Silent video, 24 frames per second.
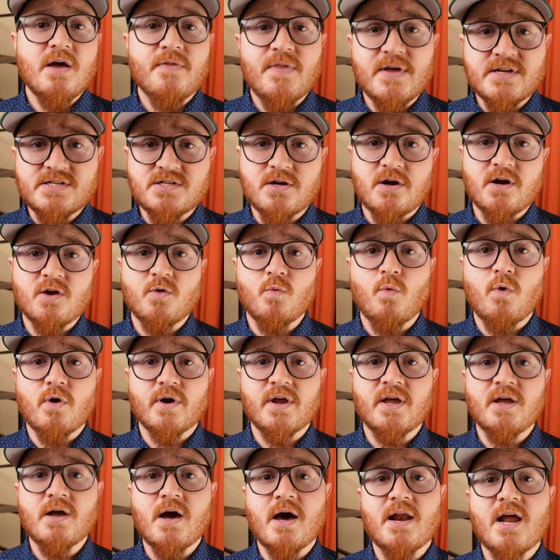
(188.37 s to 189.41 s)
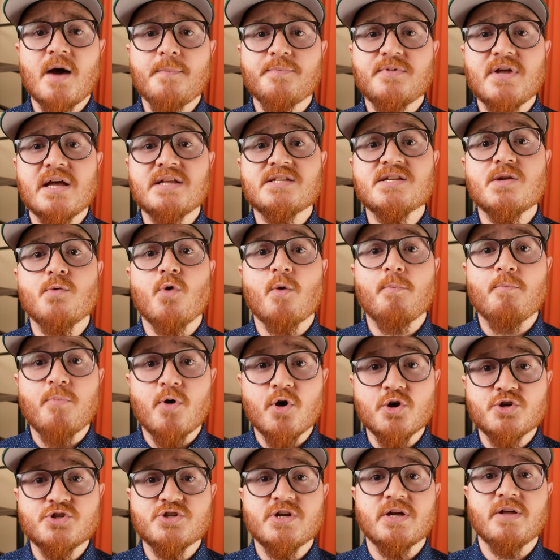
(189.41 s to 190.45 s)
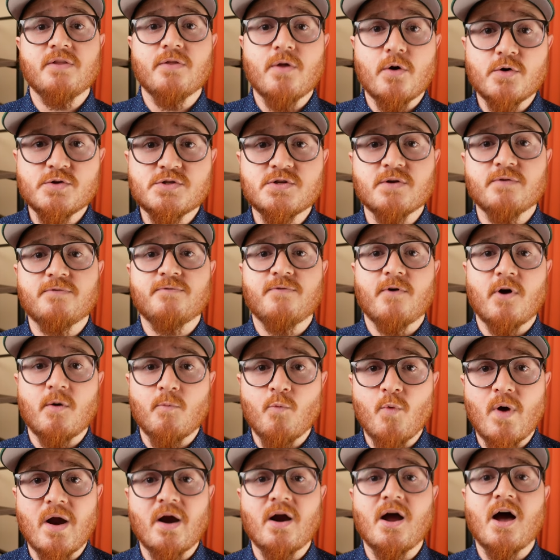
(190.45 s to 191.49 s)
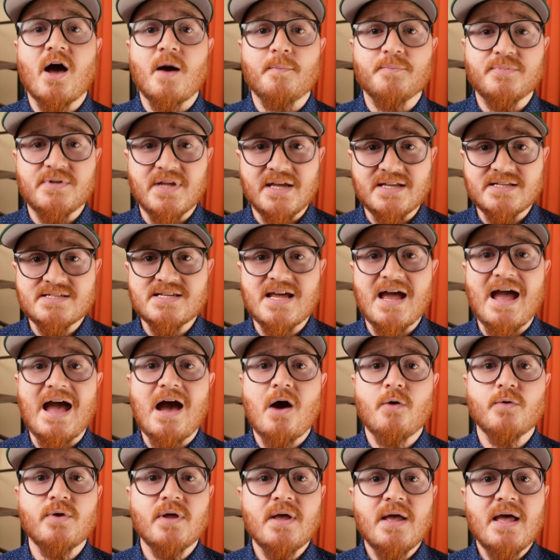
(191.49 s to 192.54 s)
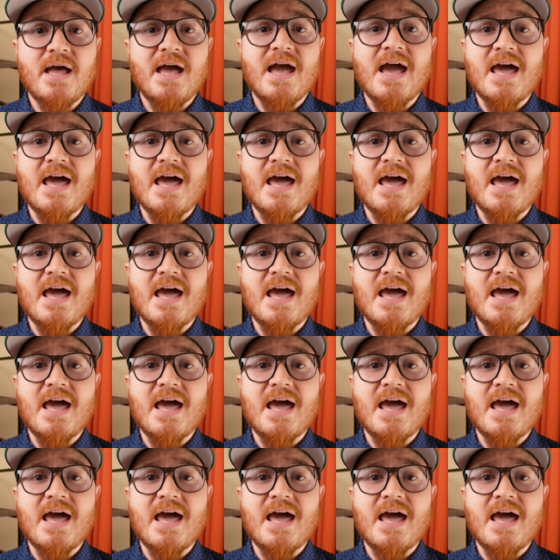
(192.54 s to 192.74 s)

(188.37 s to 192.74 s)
they started working on updates and were pushing those firmware updates out.